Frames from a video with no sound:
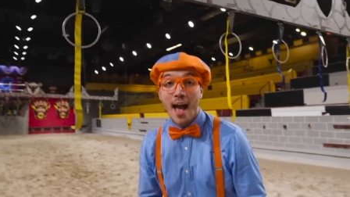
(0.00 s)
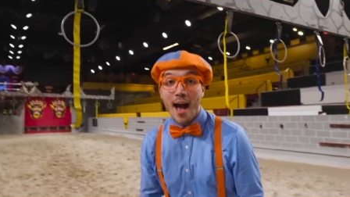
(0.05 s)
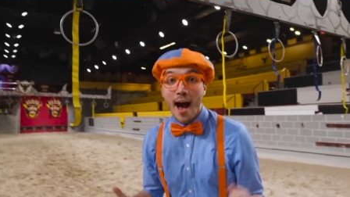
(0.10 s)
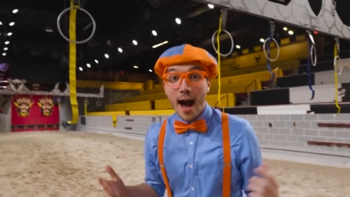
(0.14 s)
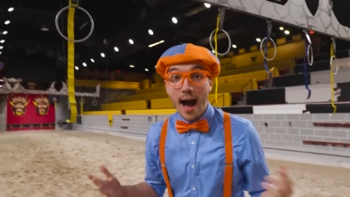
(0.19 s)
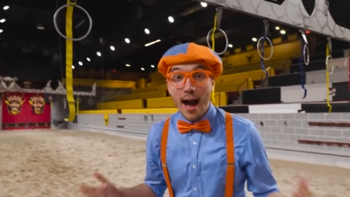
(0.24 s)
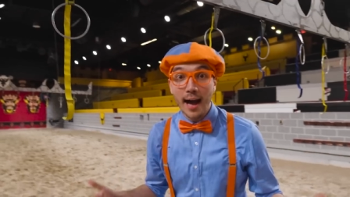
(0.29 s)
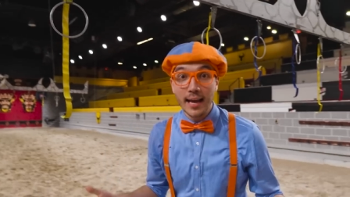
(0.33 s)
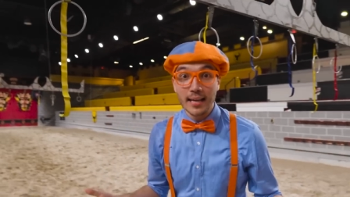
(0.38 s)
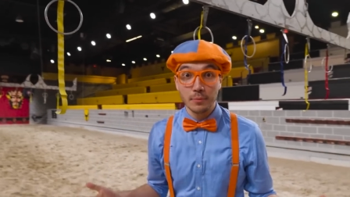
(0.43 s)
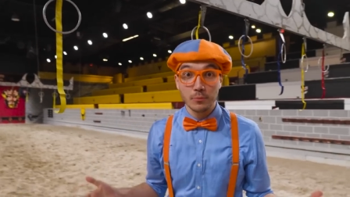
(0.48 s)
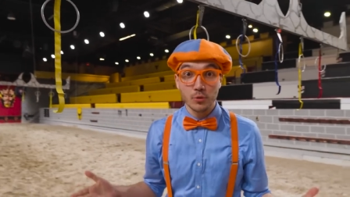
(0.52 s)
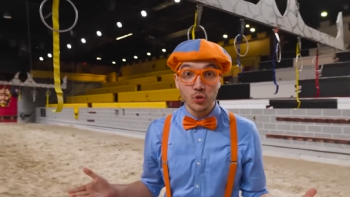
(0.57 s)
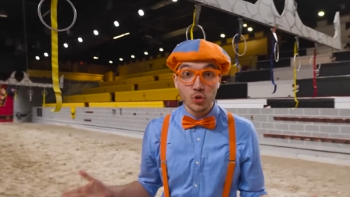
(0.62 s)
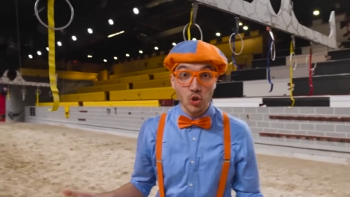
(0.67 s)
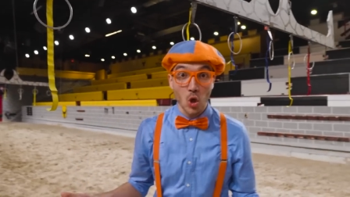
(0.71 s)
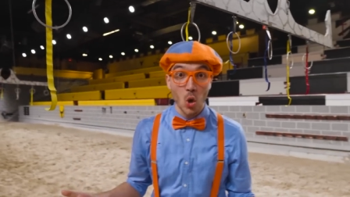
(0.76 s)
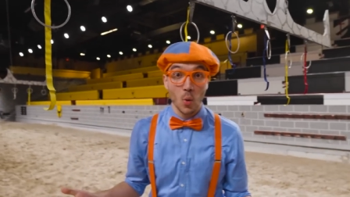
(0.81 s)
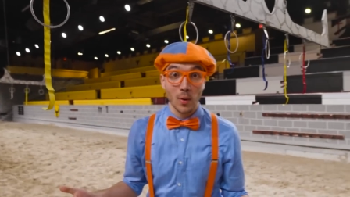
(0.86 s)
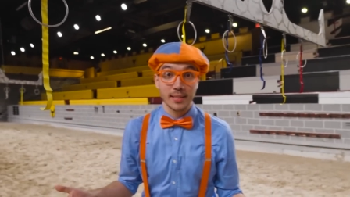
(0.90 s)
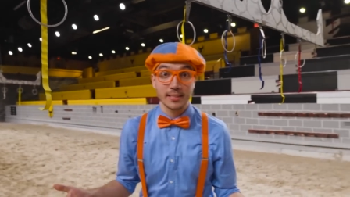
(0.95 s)
I am
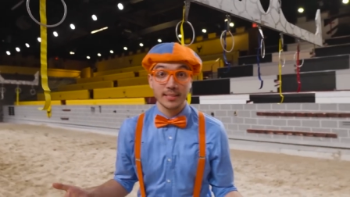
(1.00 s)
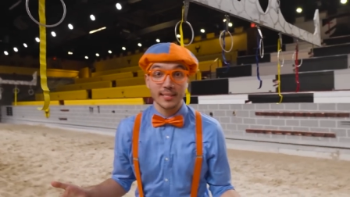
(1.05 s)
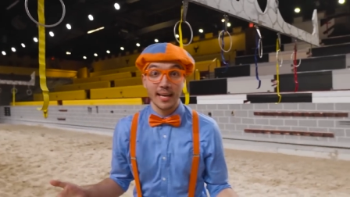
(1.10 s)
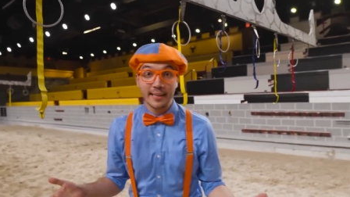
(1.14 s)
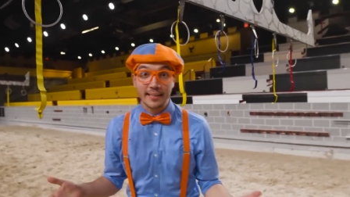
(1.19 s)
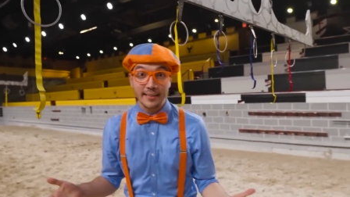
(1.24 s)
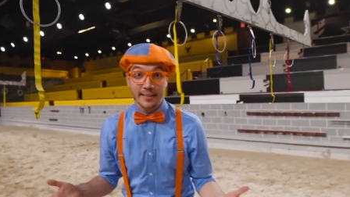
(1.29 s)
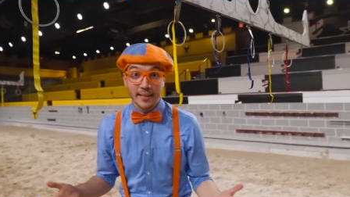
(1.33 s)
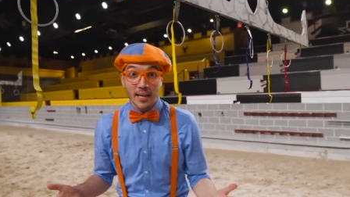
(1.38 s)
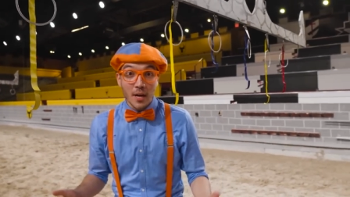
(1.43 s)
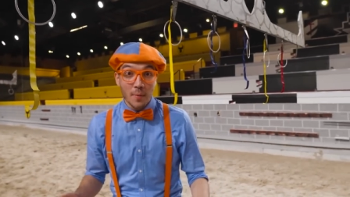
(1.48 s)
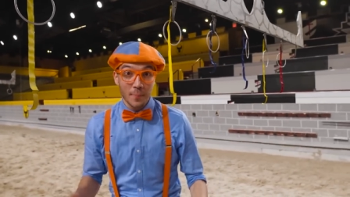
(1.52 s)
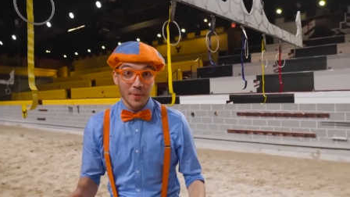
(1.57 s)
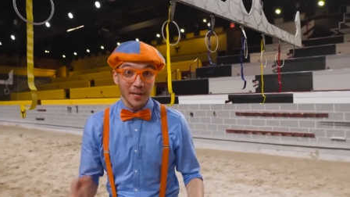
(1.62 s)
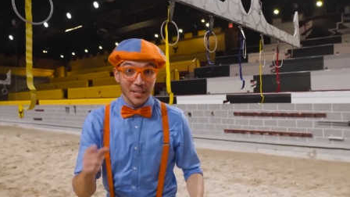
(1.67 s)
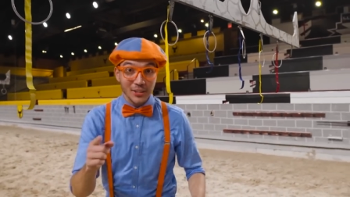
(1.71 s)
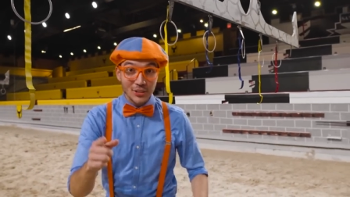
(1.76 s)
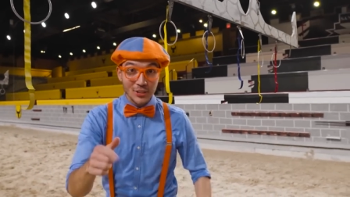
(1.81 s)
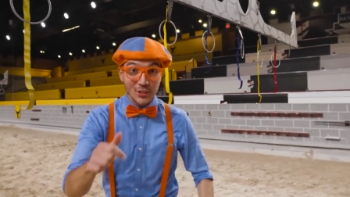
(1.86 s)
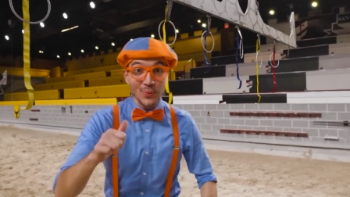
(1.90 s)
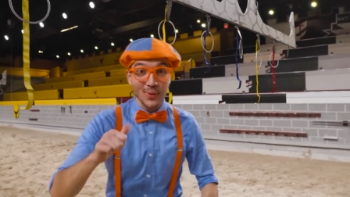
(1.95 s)
so excited
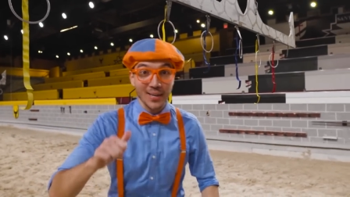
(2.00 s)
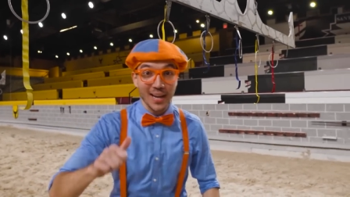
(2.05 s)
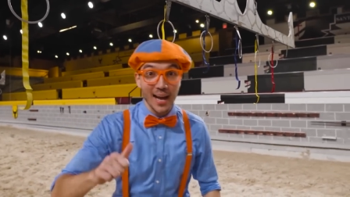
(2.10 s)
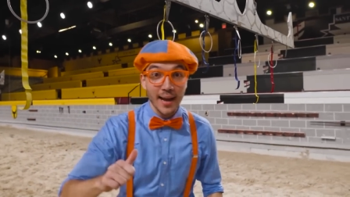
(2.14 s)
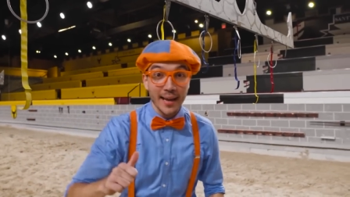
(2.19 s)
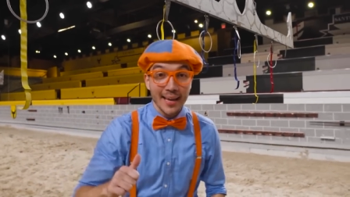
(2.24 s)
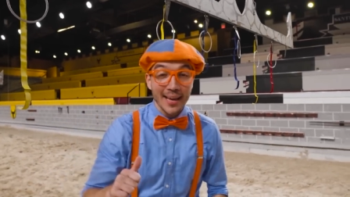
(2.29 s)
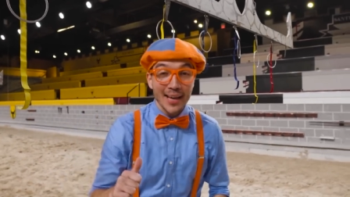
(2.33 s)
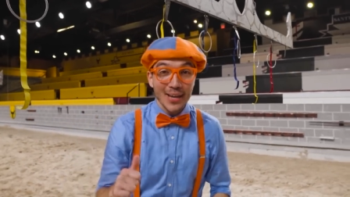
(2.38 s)
because you and I